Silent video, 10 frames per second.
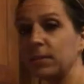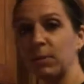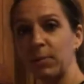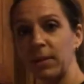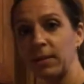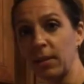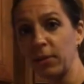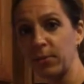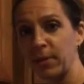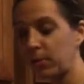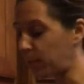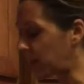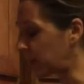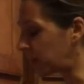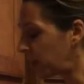is we put in a little bit of
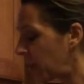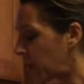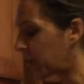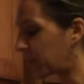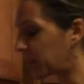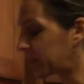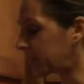water, and then we're going to